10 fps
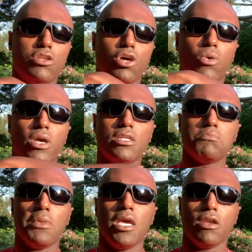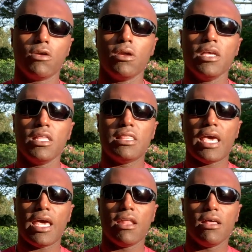toe hits manner
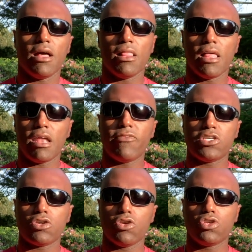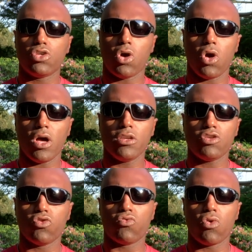that a lot of us are taught
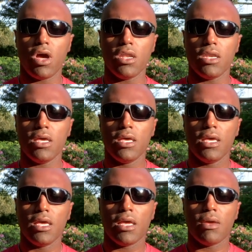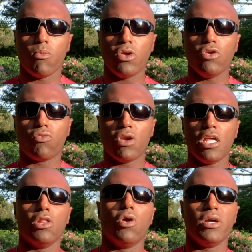to run when you're
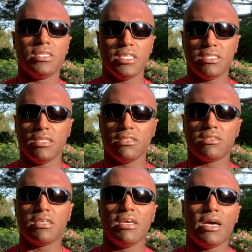running long distance.